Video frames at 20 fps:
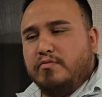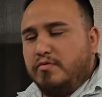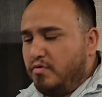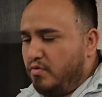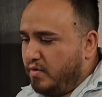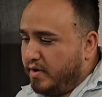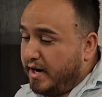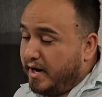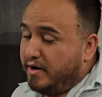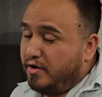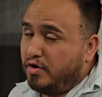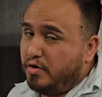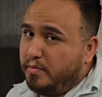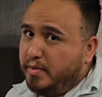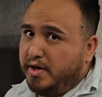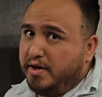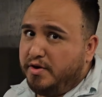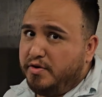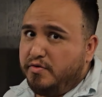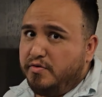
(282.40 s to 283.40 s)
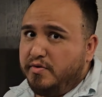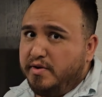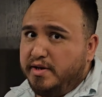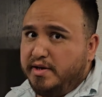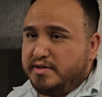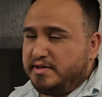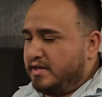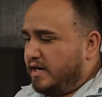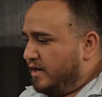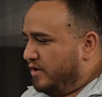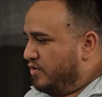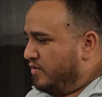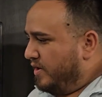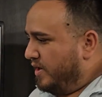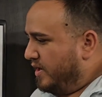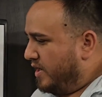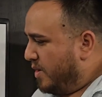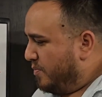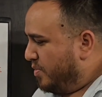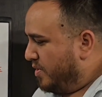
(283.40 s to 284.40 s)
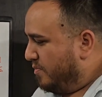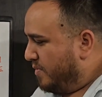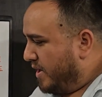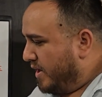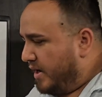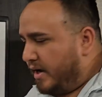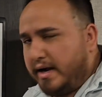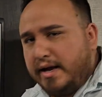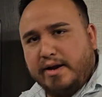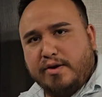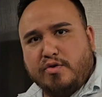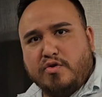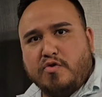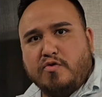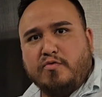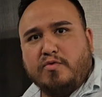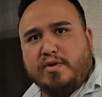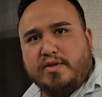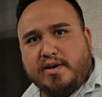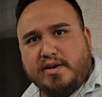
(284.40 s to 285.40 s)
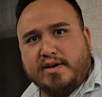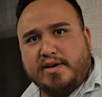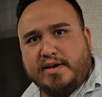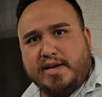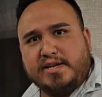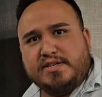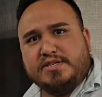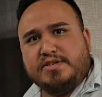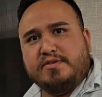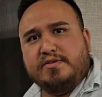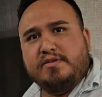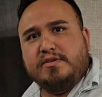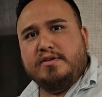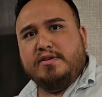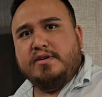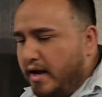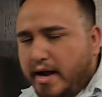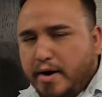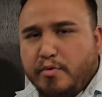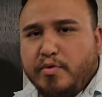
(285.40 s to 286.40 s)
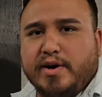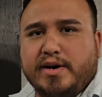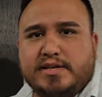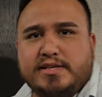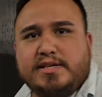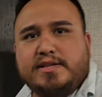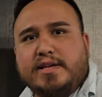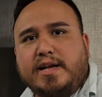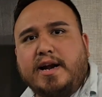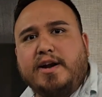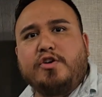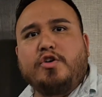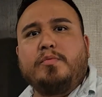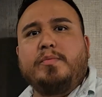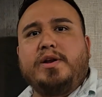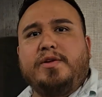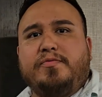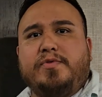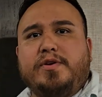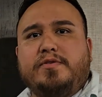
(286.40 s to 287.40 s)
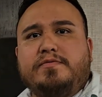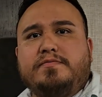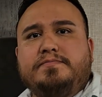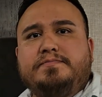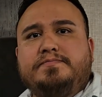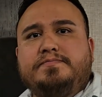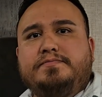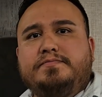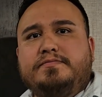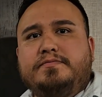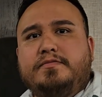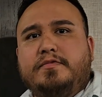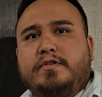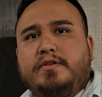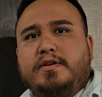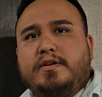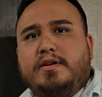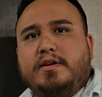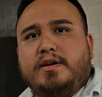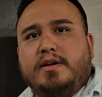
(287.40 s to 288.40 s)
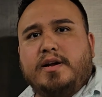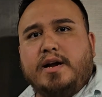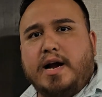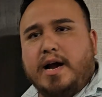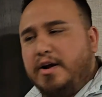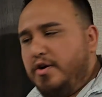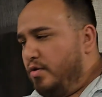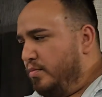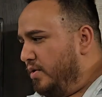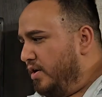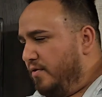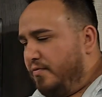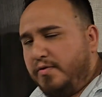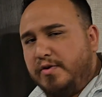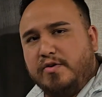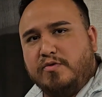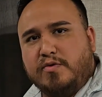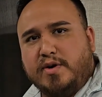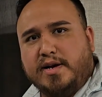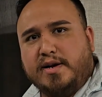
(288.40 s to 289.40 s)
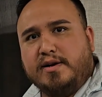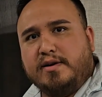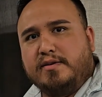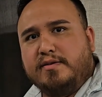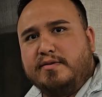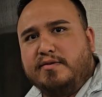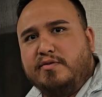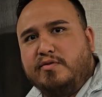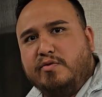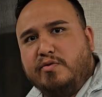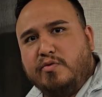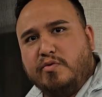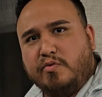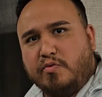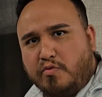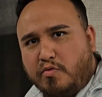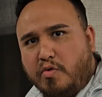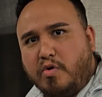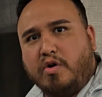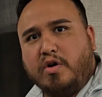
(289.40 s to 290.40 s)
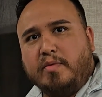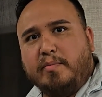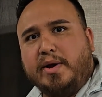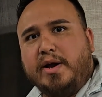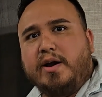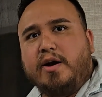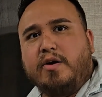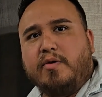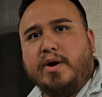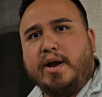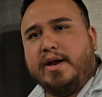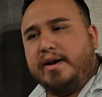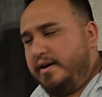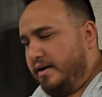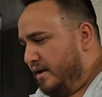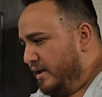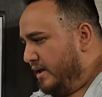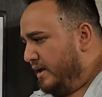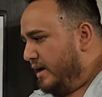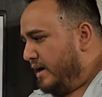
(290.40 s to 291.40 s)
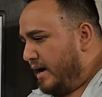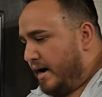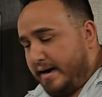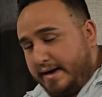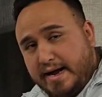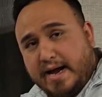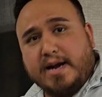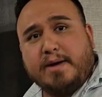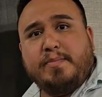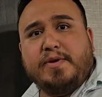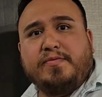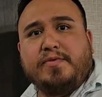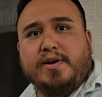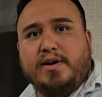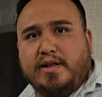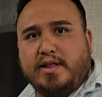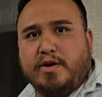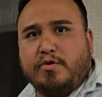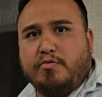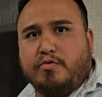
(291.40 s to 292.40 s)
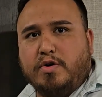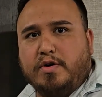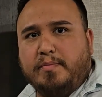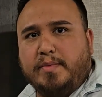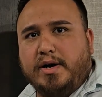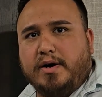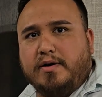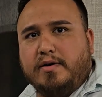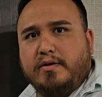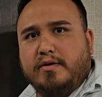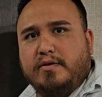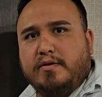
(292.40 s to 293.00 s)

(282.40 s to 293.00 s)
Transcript: Well, what I normally do is I go ahead and I put my hand over the condenser, and what is it that I normally feel? I normally feel what? Warm air, right? I gotta be feeling that warm air.